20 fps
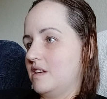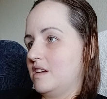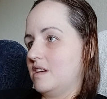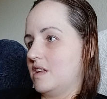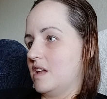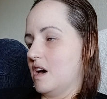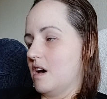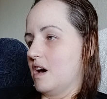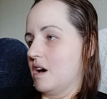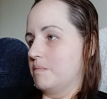
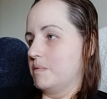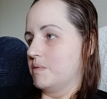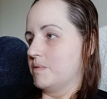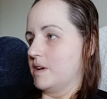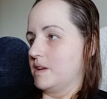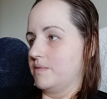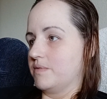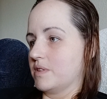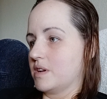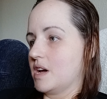I'll be
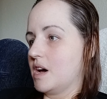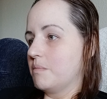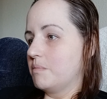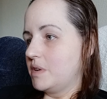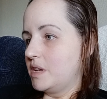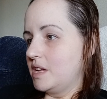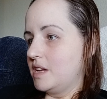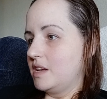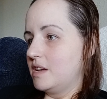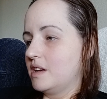ready for
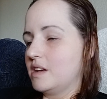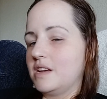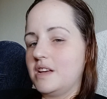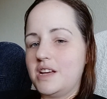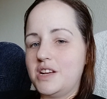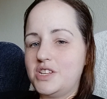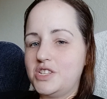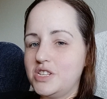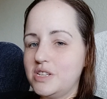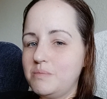company.
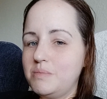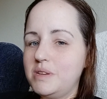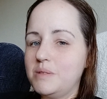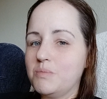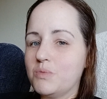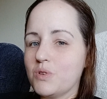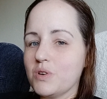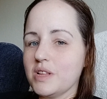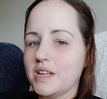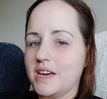It should be
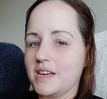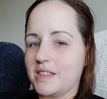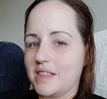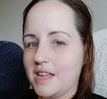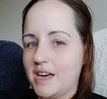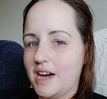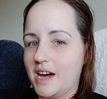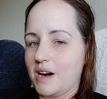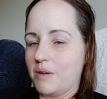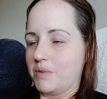more like
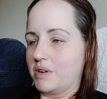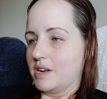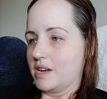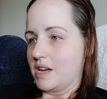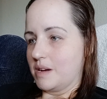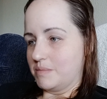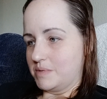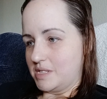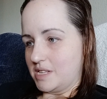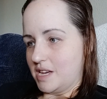that when it
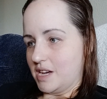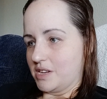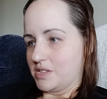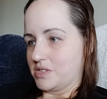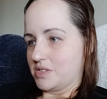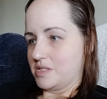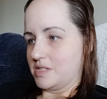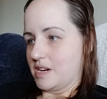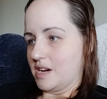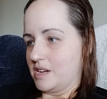comes to
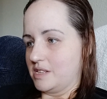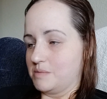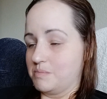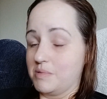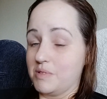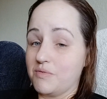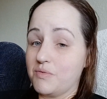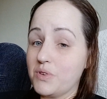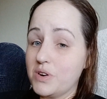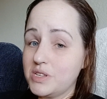exercise, but
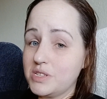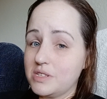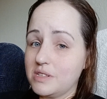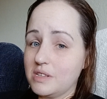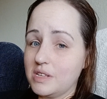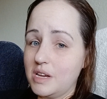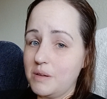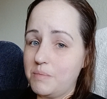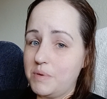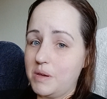
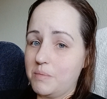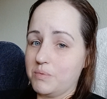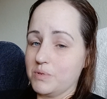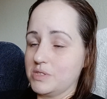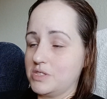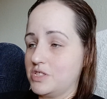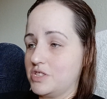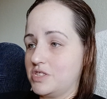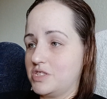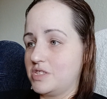unfortunately, people
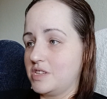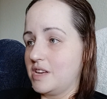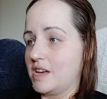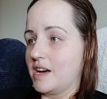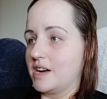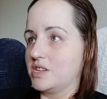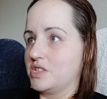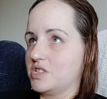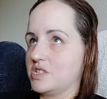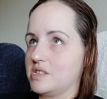just see it
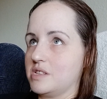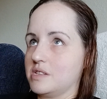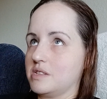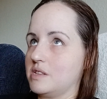as just this